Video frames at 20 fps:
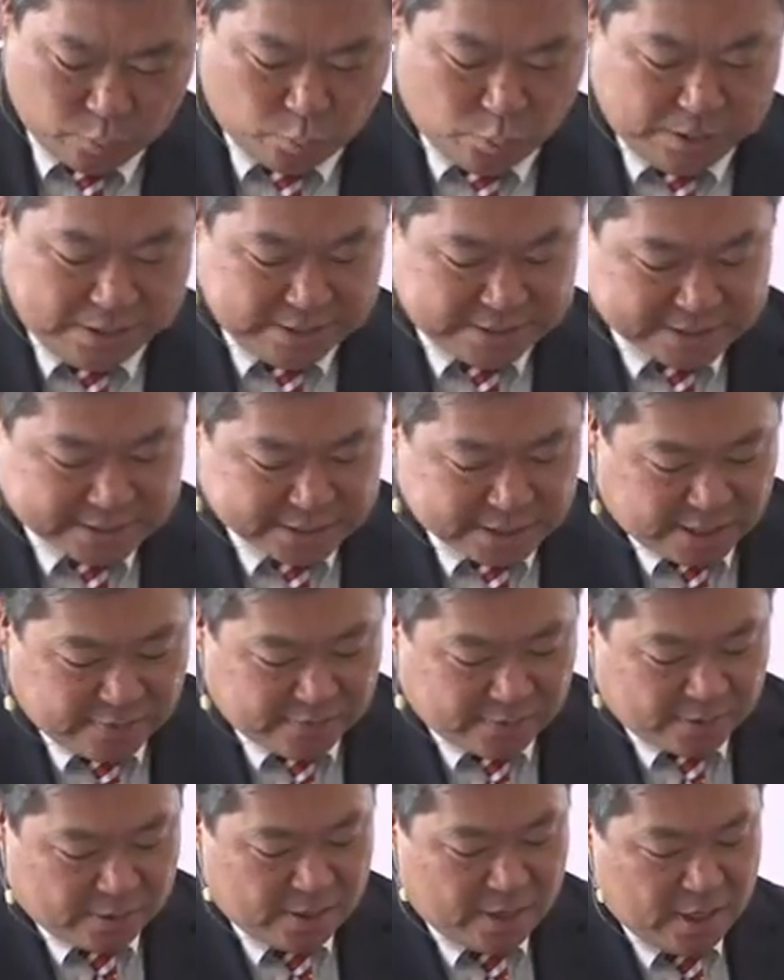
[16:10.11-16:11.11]
we
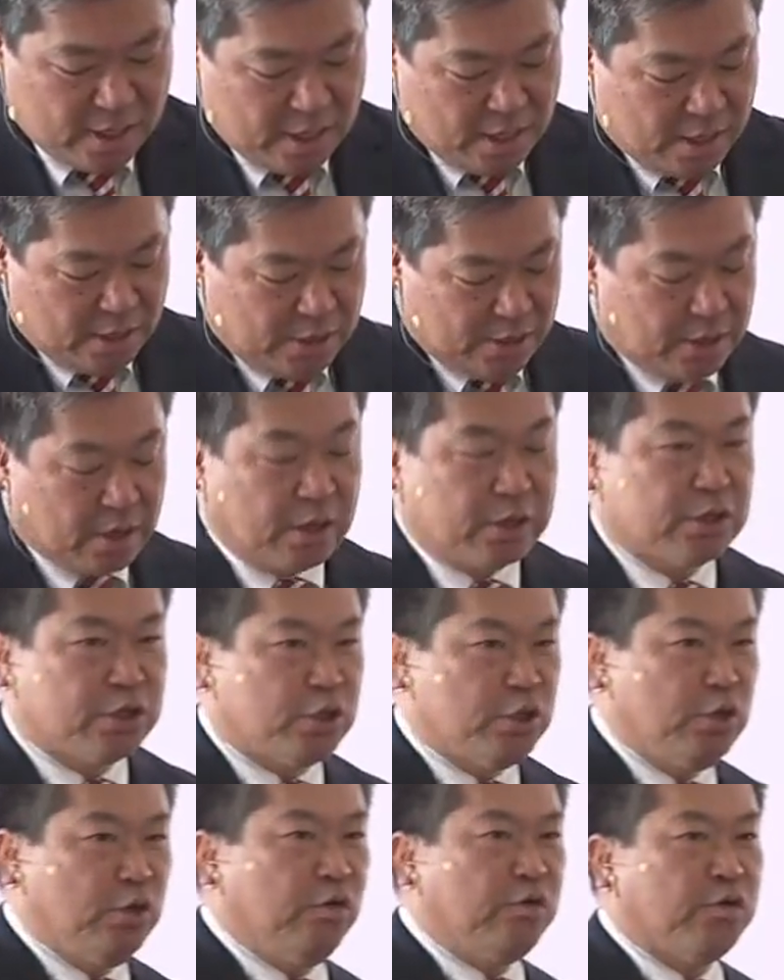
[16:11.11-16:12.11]
discover there are
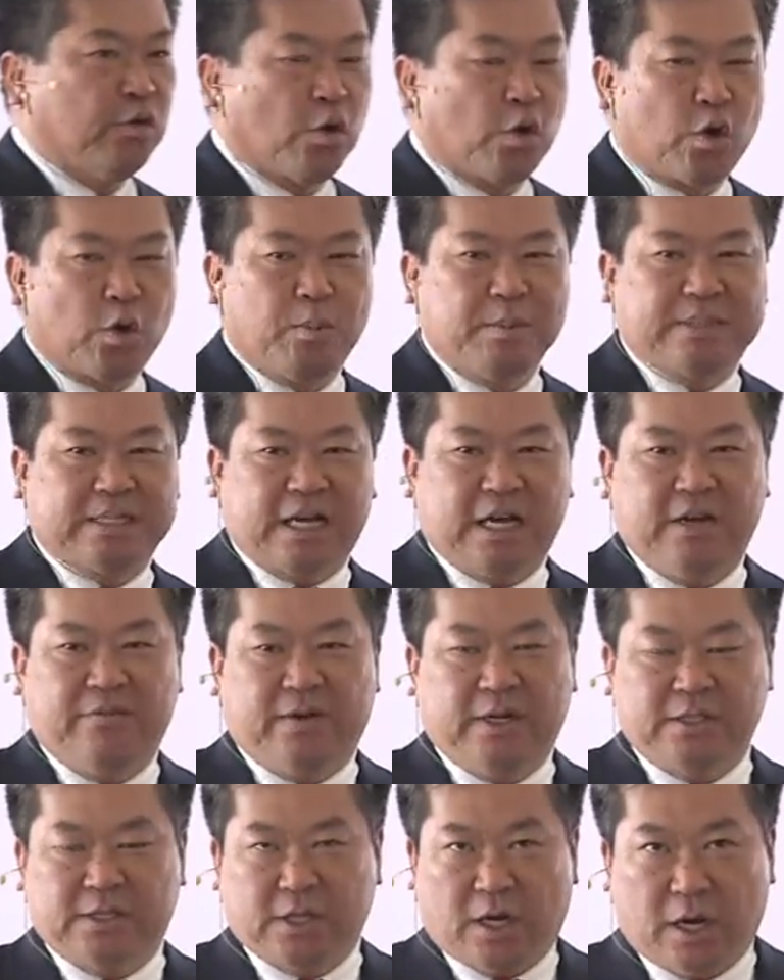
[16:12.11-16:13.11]
two forms of
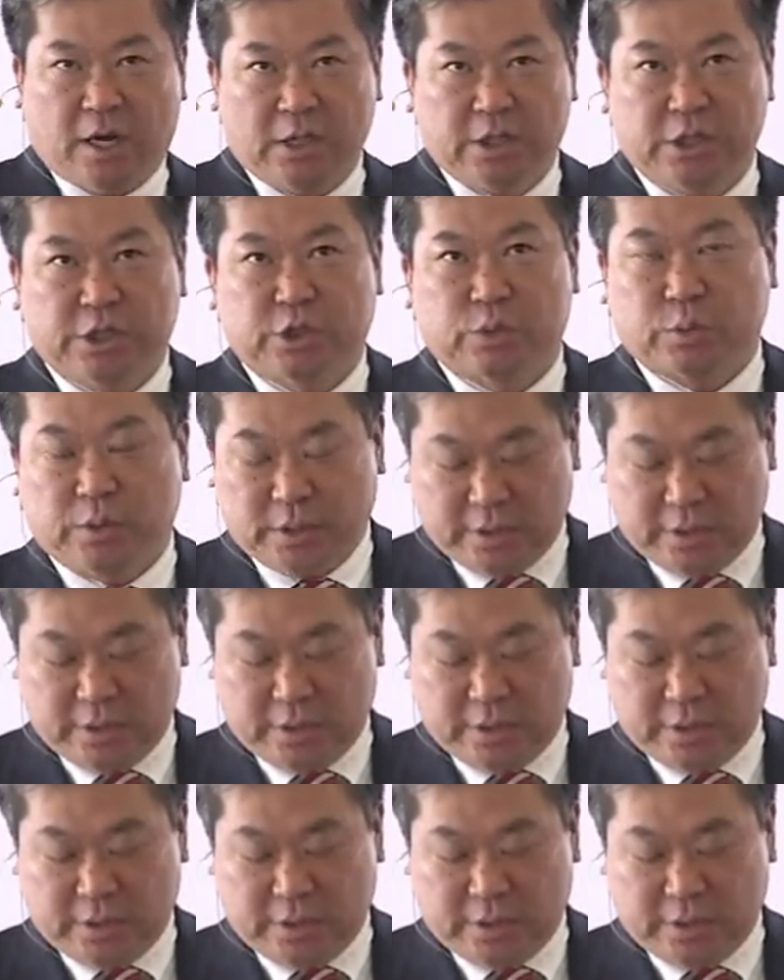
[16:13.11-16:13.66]
idolatry.